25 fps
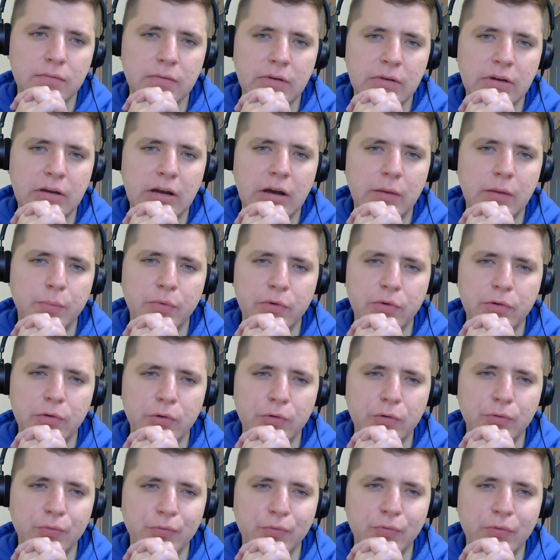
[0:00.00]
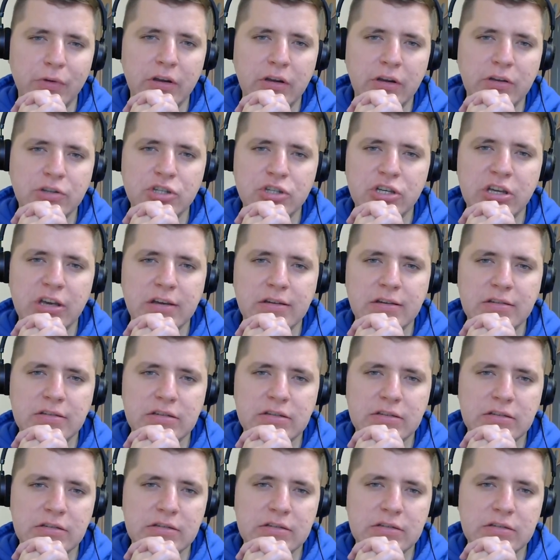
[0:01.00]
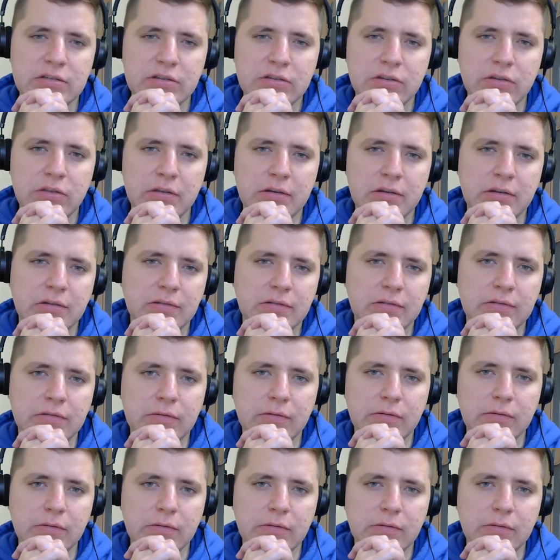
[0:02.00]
a couple of edge cases that